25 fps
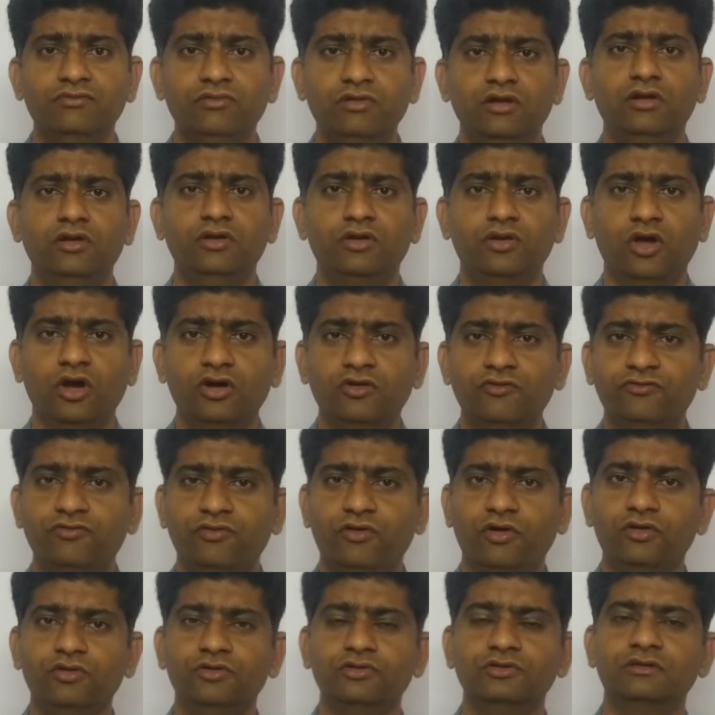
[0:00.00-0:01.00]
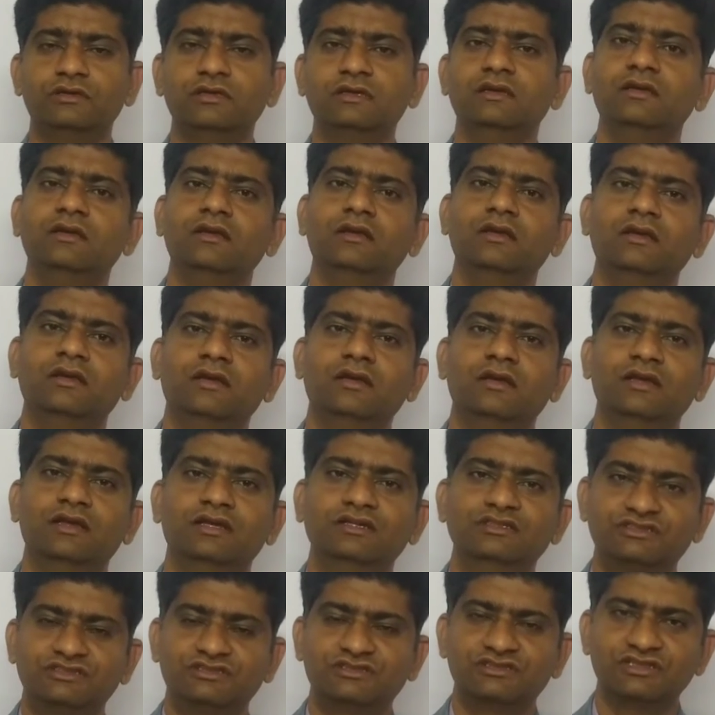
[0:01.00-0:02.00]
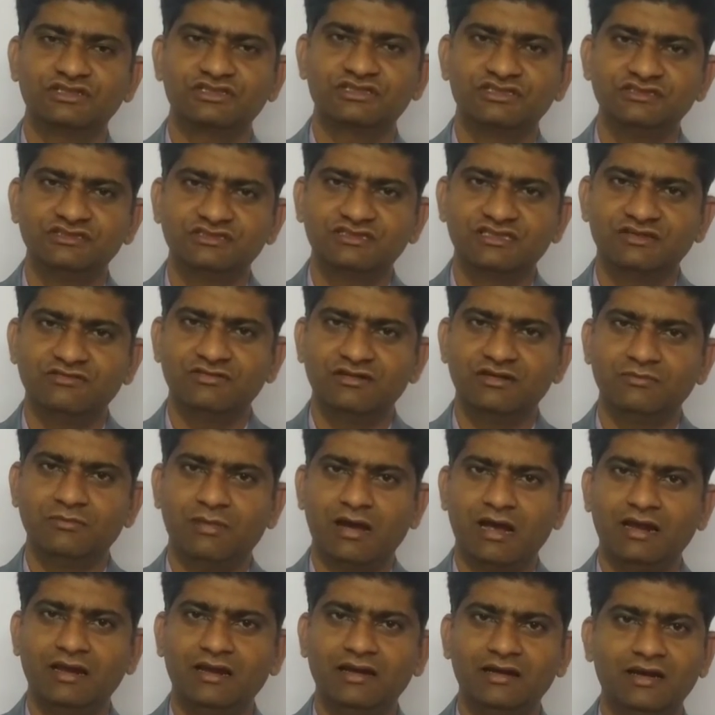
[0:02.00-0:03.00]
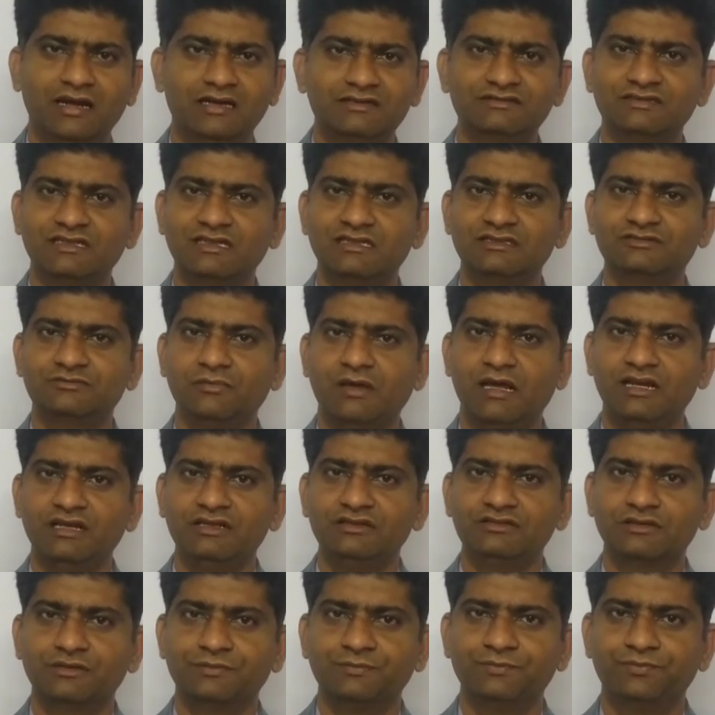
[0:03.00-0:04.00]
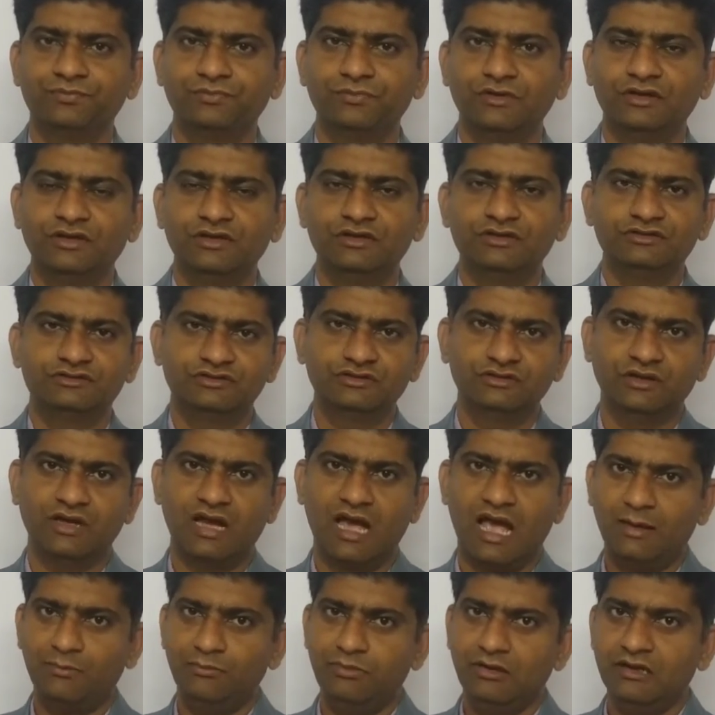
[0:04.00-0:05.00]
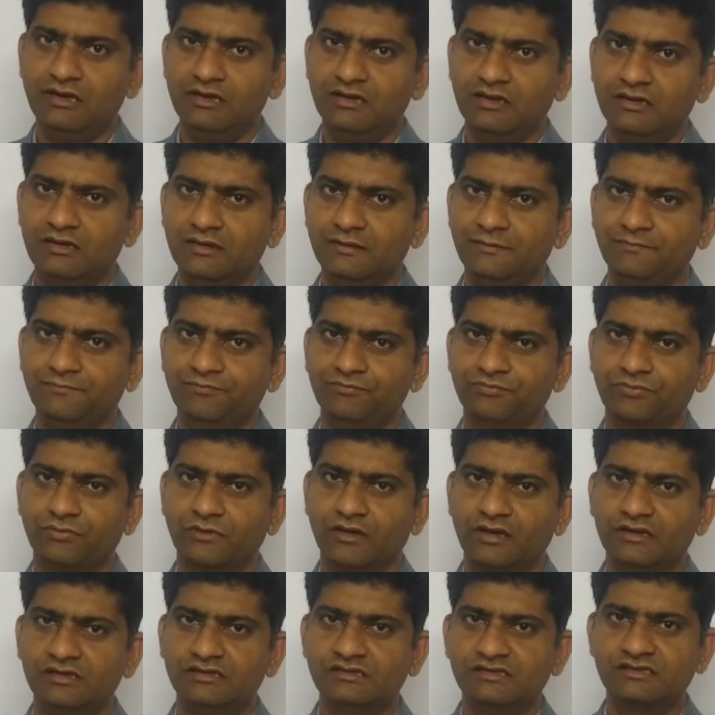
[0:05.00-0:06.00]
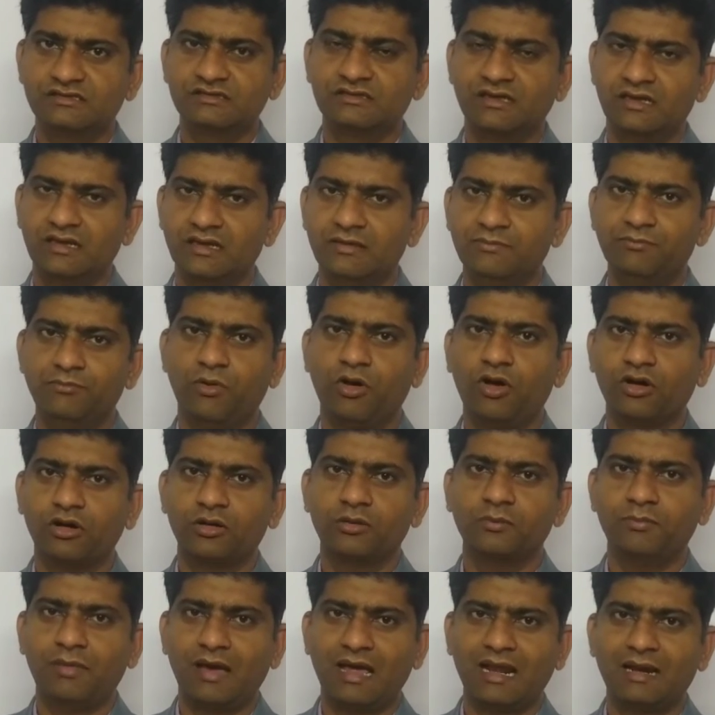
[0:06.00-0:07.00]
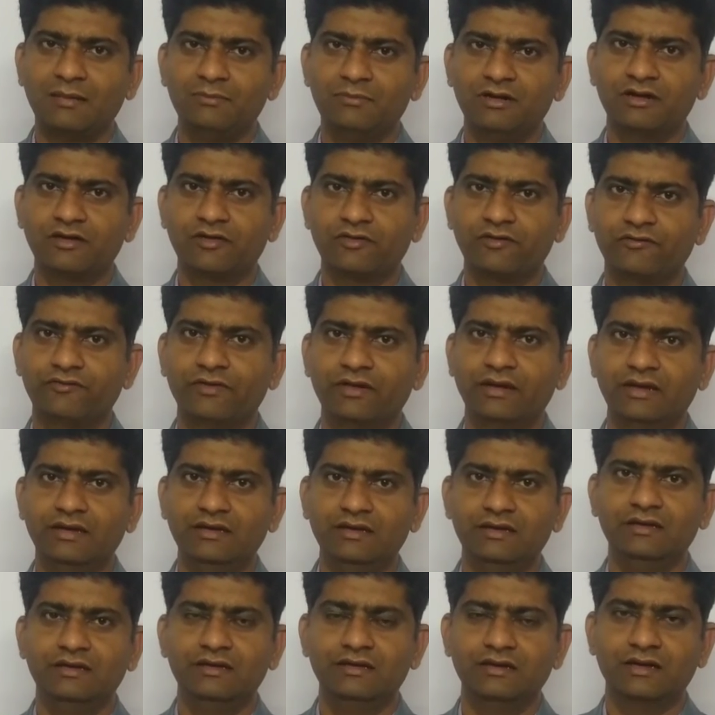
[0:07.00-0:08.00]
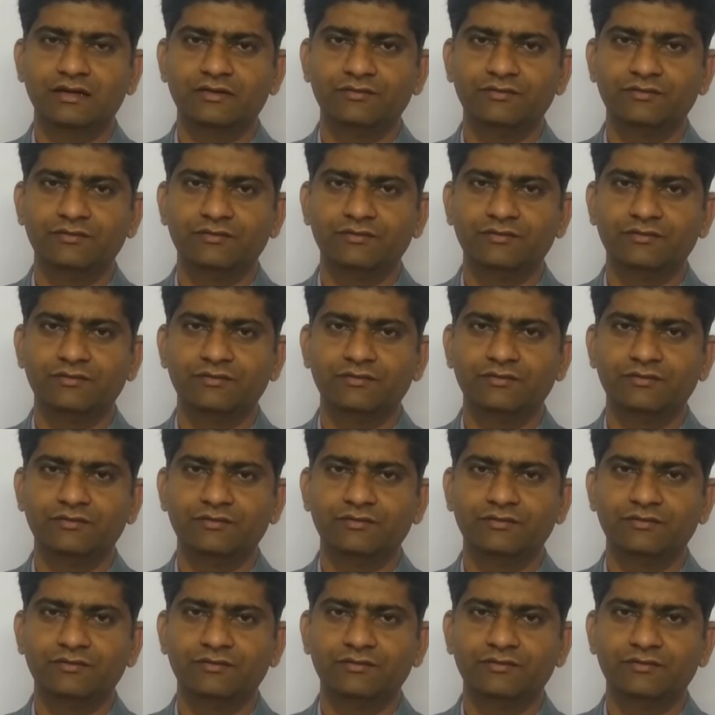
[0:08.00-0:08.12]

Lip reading: not follow the instructions given by that sales manager. So ability is important parameter of any leader.